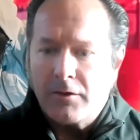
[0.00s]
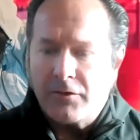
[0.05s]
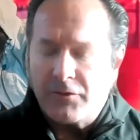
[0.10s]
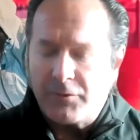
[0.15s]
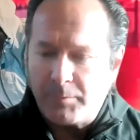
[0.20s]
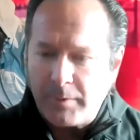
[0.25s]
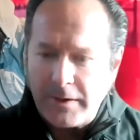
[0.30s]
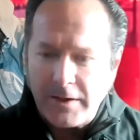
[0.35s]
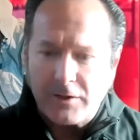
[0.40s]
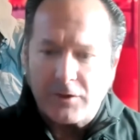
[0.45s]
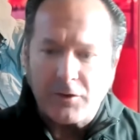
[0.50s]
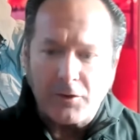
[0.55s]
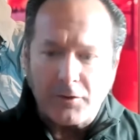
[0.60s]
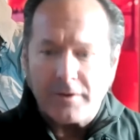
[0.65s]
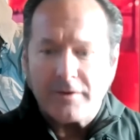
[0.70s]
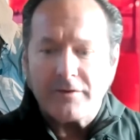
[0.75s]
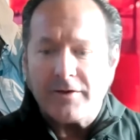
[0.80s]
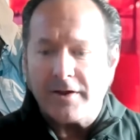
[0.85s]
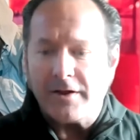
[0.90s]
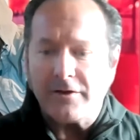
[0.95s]
Speak your
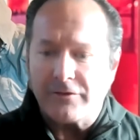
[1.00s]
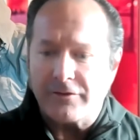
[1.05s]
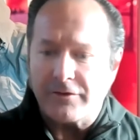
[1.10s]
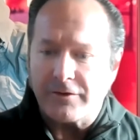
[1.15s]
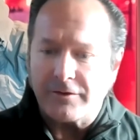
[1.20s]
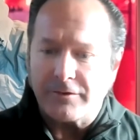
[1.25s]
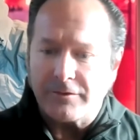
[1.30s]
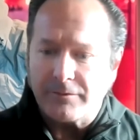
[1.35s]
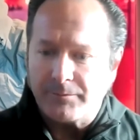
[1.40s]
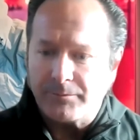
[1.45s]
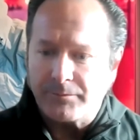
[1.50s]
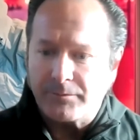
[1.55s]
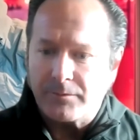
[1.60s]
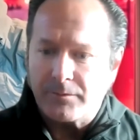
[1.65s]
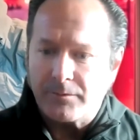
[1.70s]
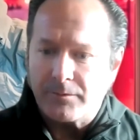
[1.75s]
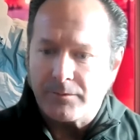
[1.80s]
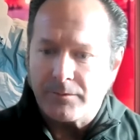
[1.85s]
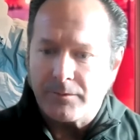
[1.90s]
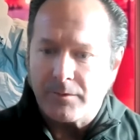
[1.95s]
intention.
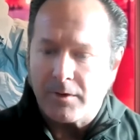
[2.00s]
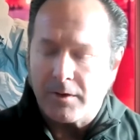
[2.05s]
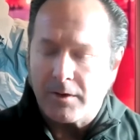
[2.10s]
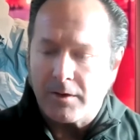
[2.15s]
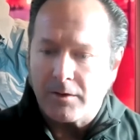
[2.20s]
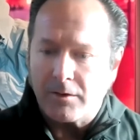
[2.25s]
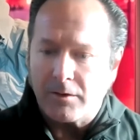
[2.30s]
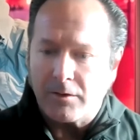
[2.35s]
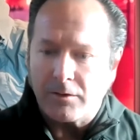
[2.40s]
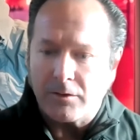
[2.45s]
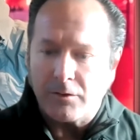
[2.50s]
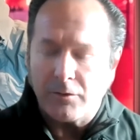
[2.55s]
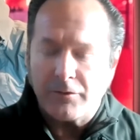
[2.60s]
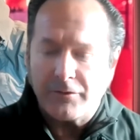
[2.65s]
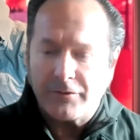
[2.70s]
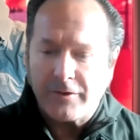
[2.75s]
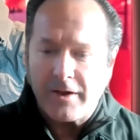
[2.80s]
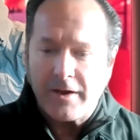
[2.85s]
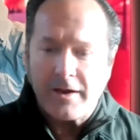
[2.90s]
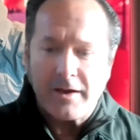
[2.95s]
You
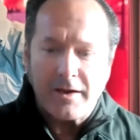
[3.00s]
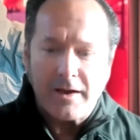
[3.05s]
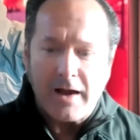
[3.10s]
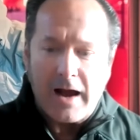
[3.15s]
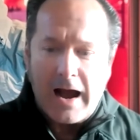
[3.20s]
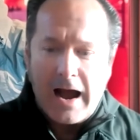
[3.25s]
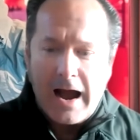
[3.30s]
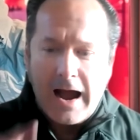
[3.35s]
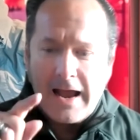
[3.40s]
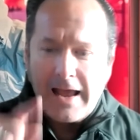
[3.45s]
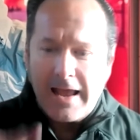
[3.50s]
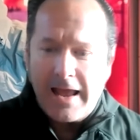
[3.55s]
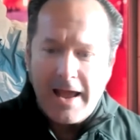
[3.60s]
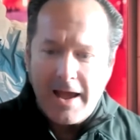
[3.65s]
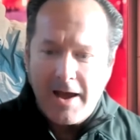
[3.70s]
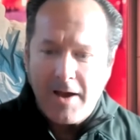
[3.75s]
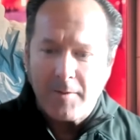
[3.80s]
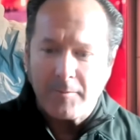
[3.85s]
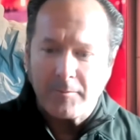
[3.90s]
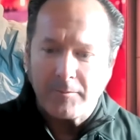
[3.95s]
say, I
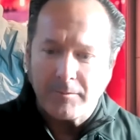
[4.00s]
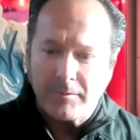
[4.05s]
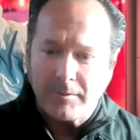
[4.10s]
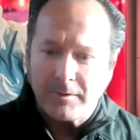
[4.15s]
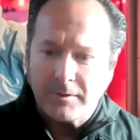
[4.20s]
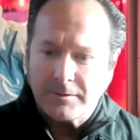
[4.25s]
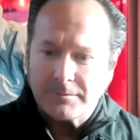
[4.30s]
am